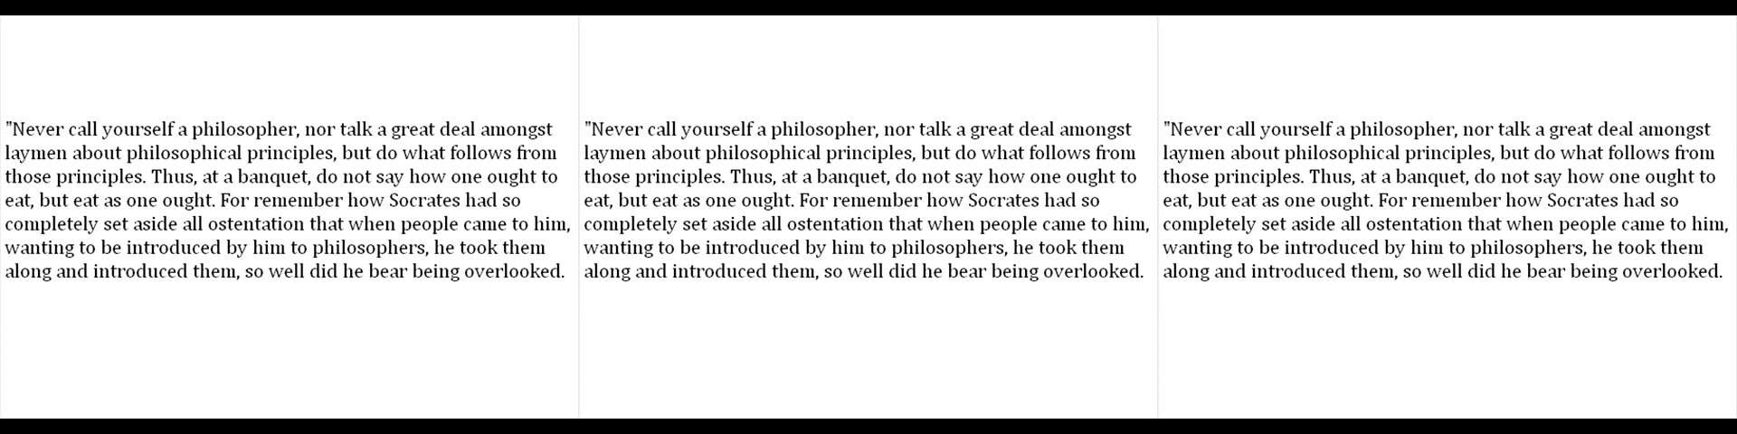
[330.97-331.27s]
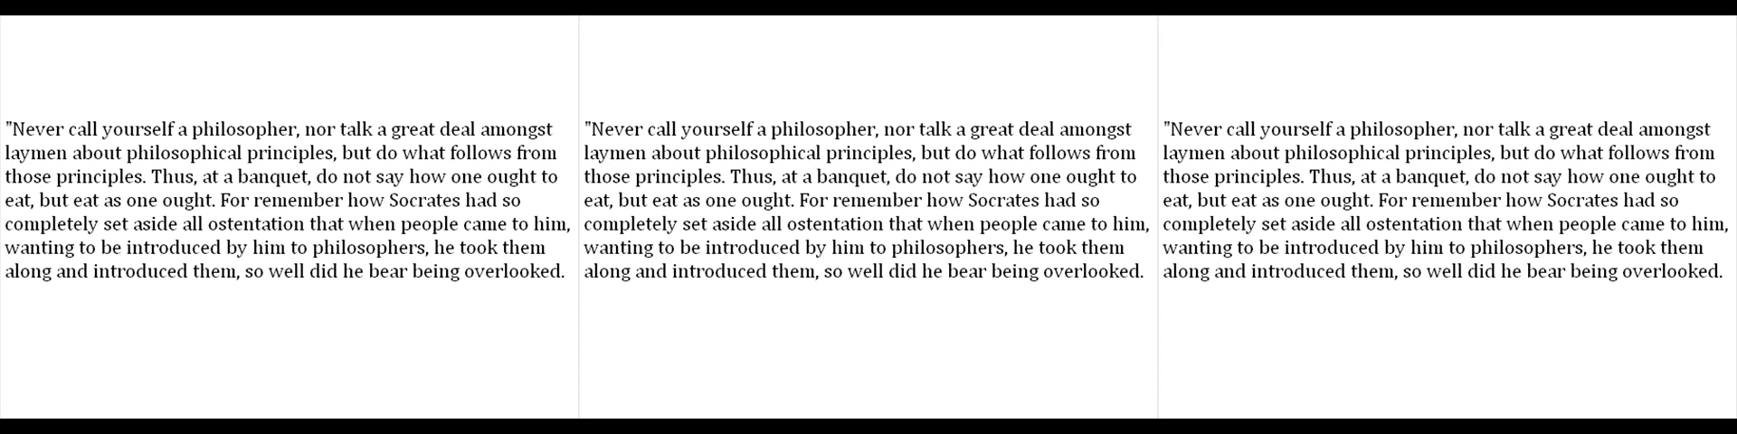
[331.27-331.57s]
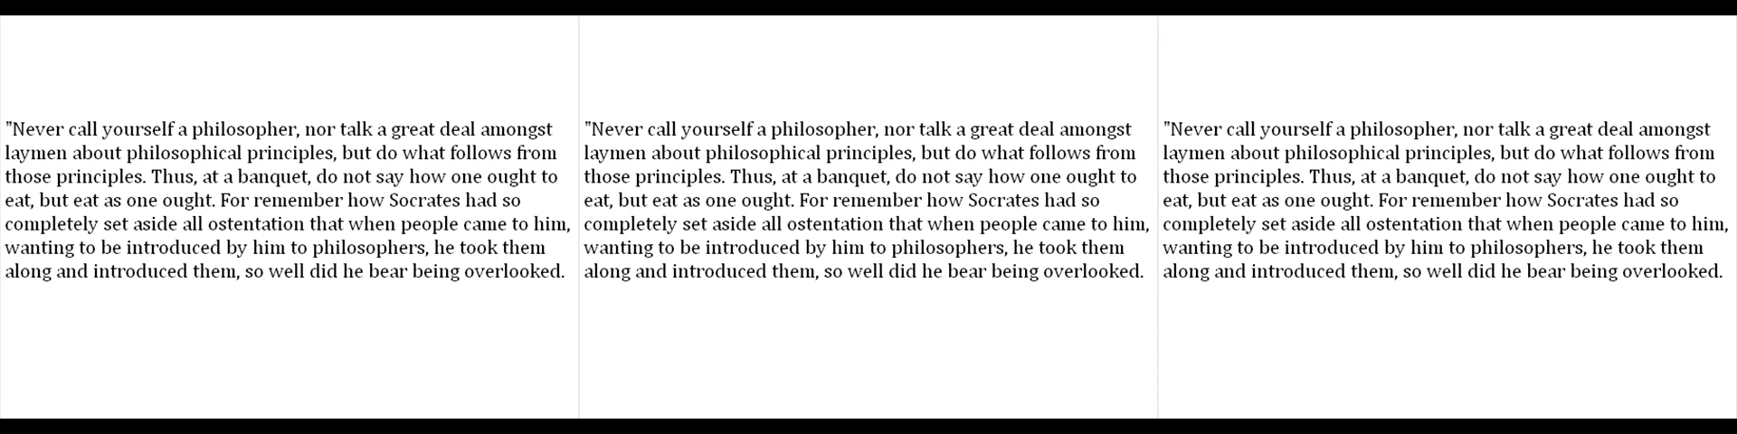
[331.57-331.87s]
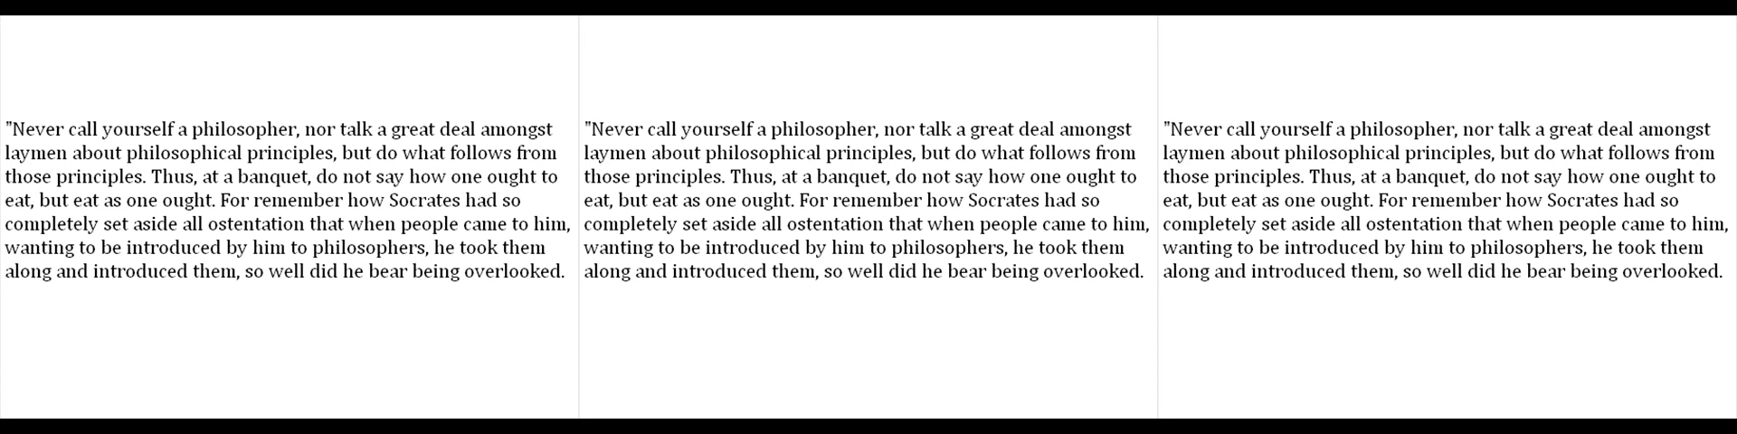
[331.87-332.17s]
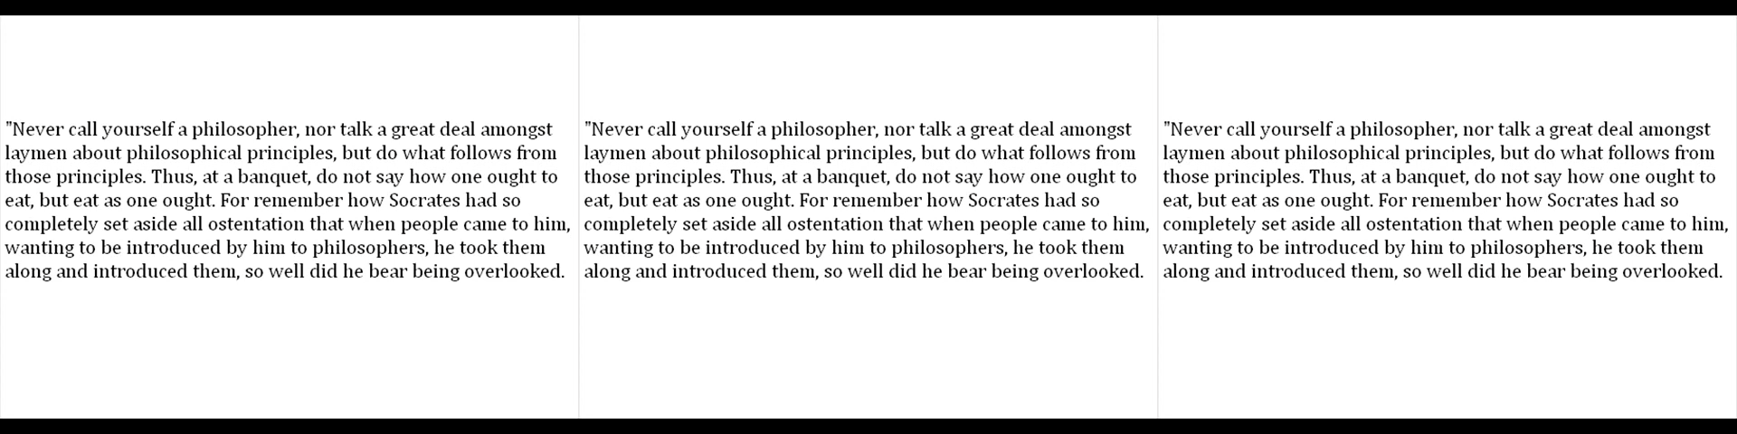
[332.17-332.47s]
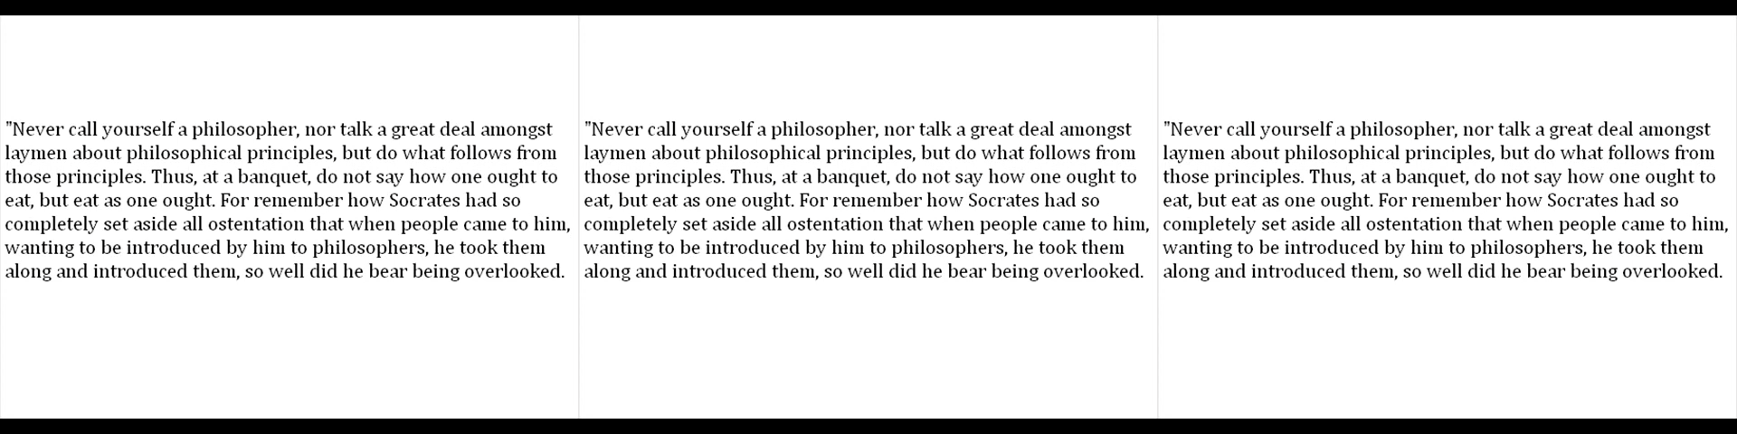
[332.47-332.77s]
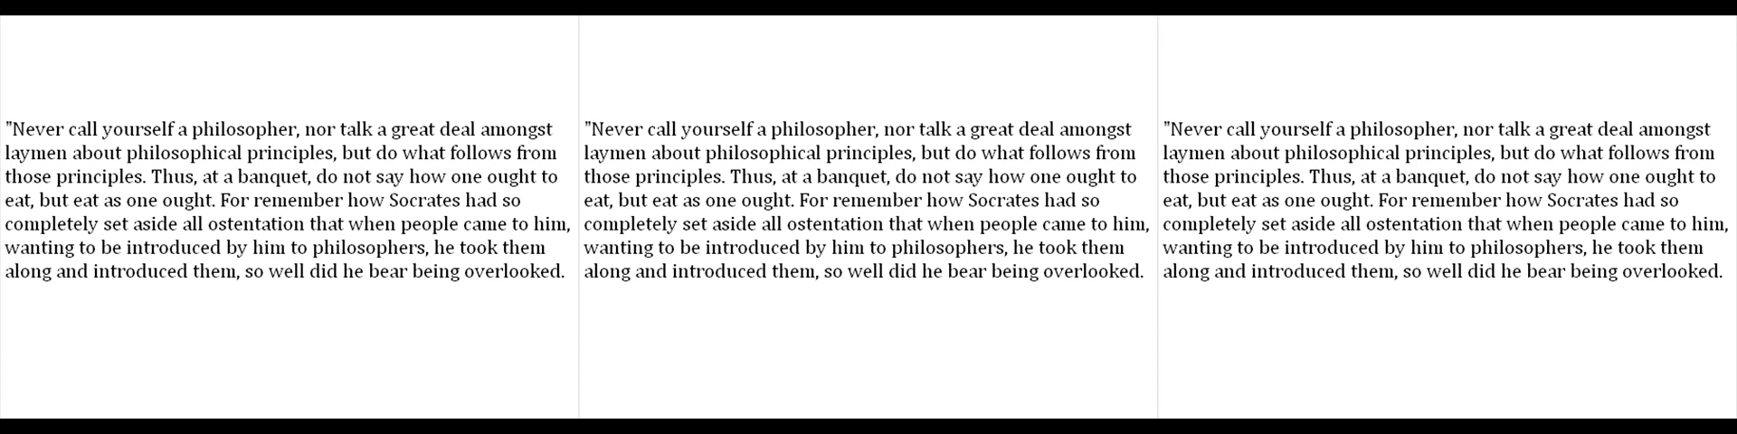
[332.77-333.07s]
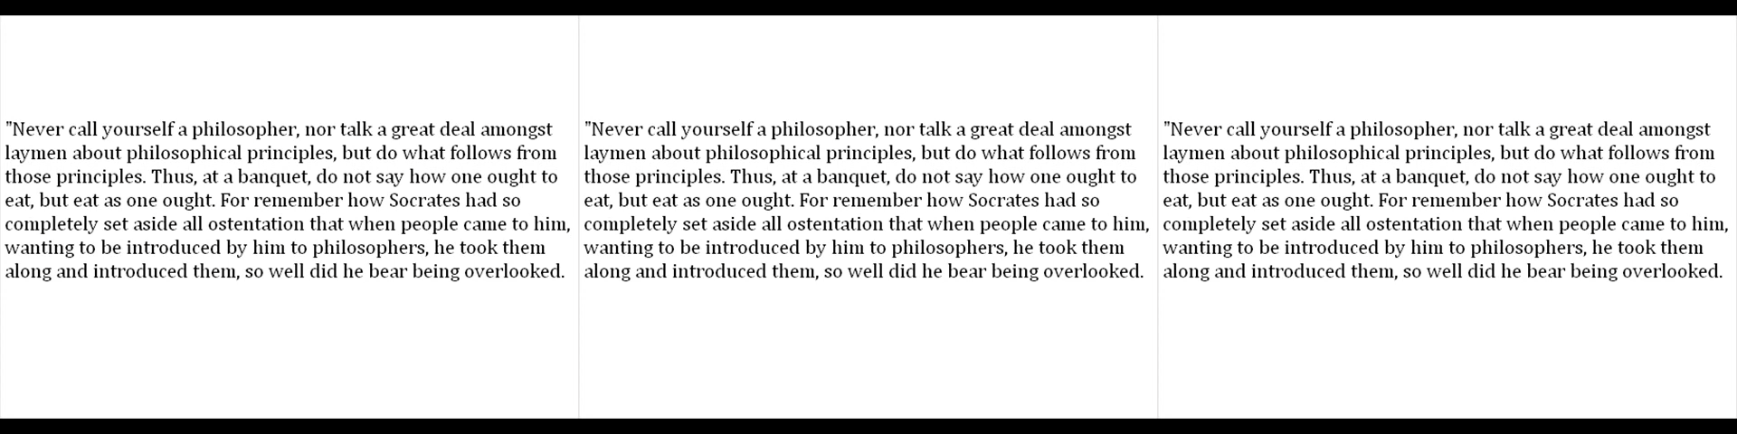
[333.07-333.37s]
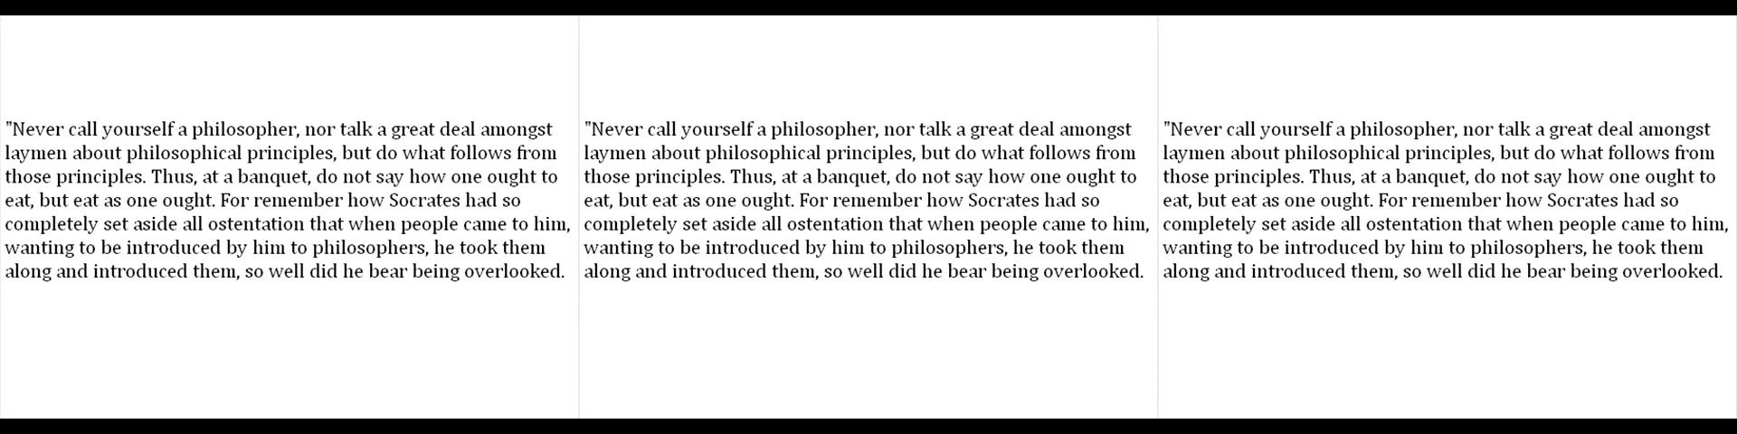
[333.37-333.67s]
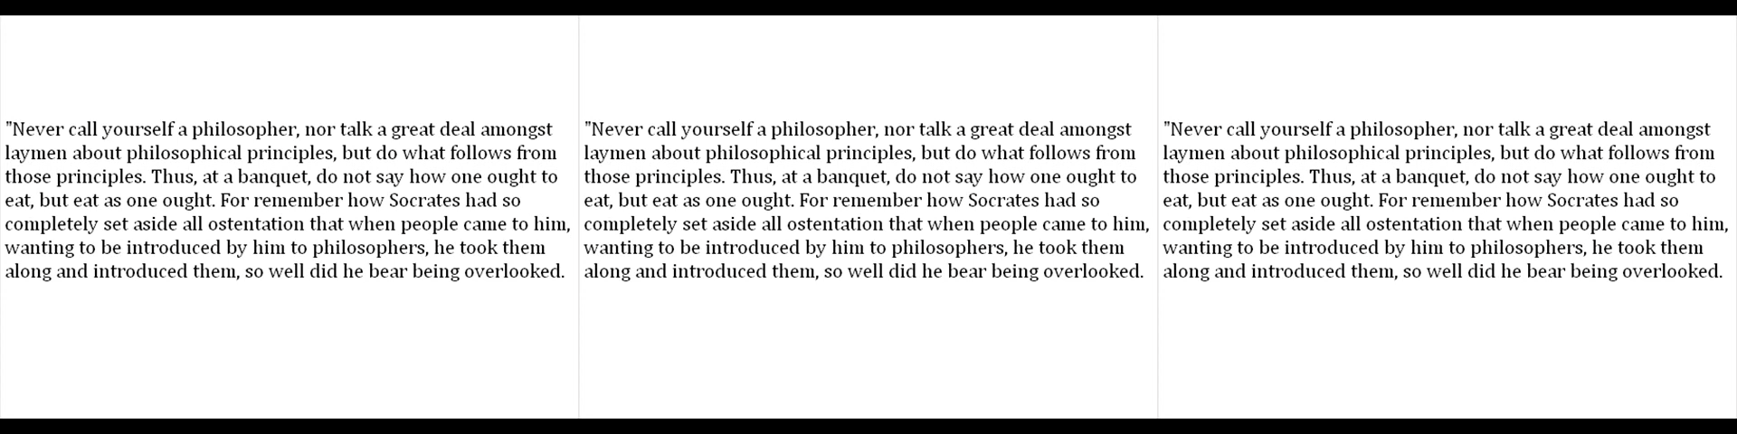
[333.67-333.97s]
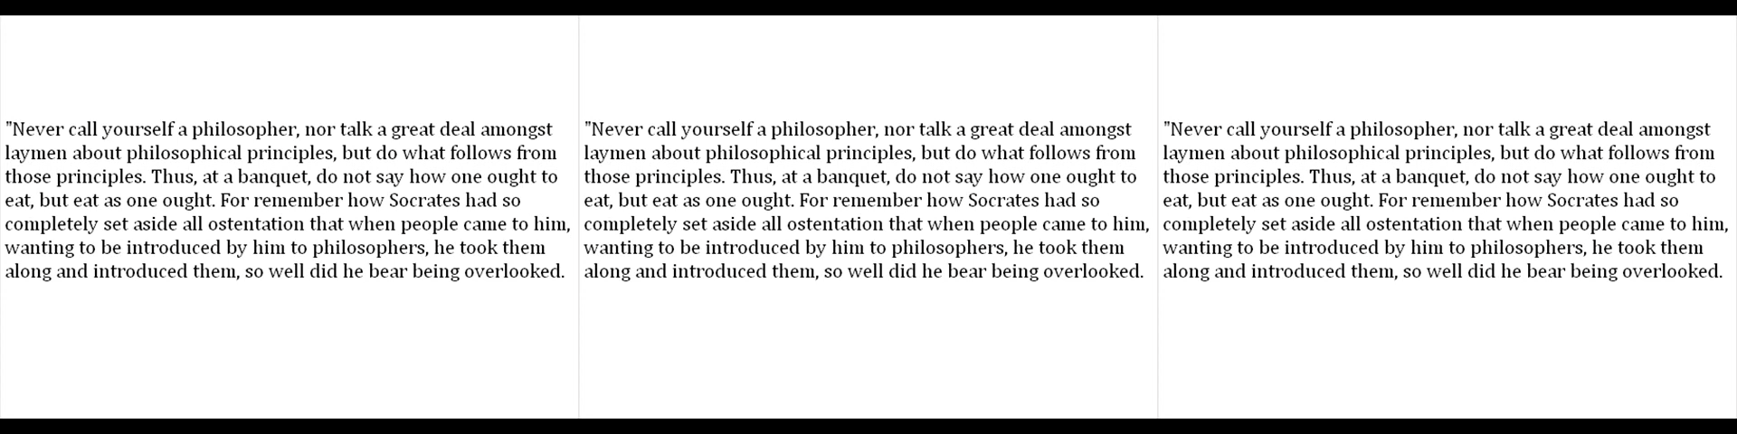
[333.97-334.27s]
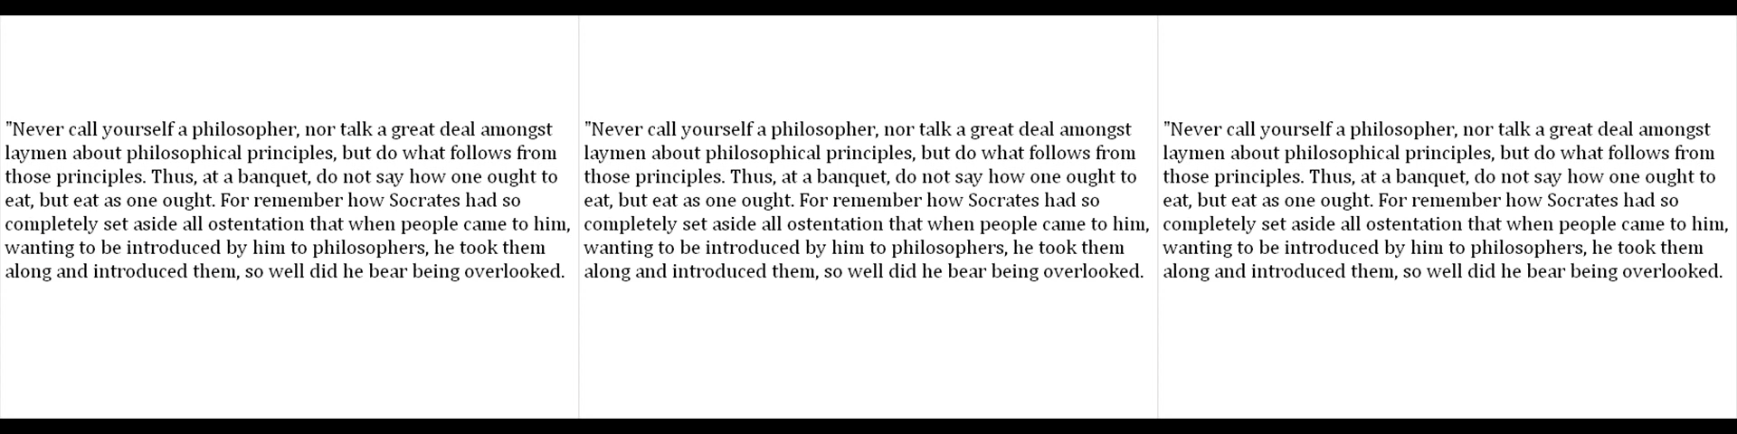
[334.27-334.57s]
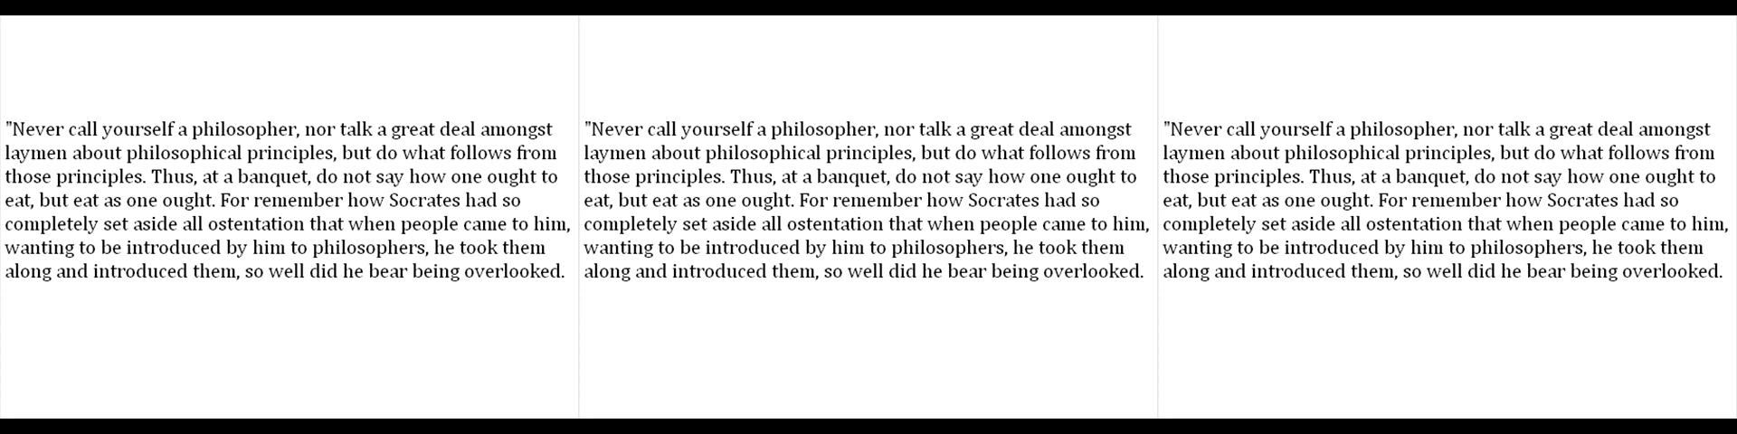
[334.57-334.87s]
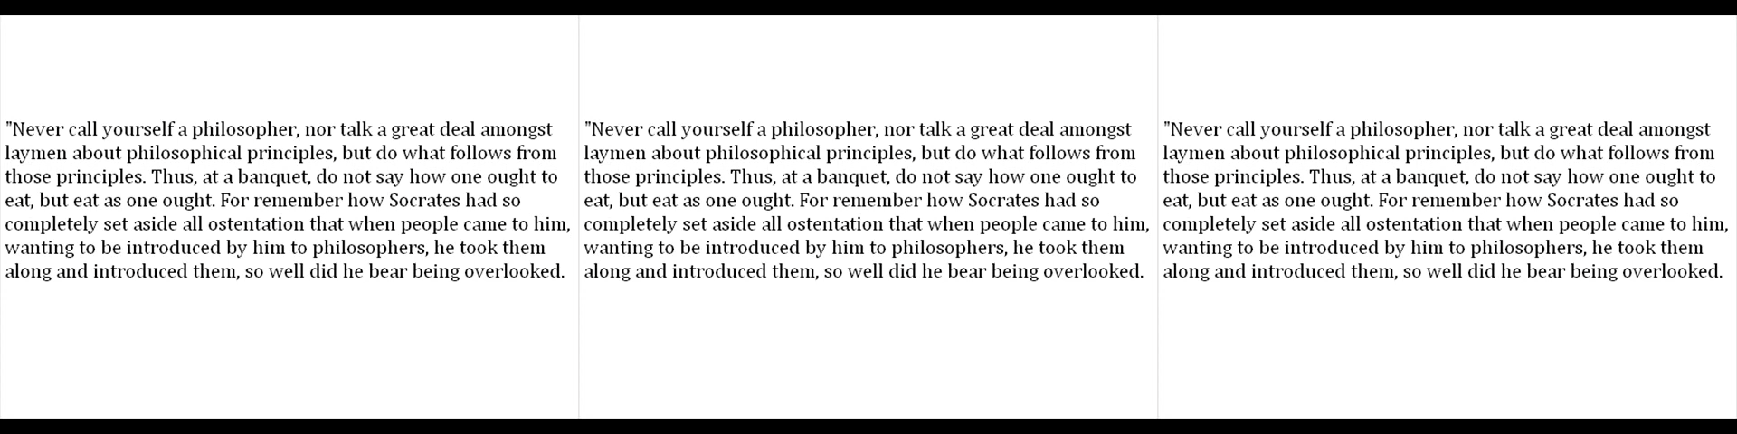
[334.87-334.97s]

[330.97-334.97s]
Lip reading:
(no speaker visible)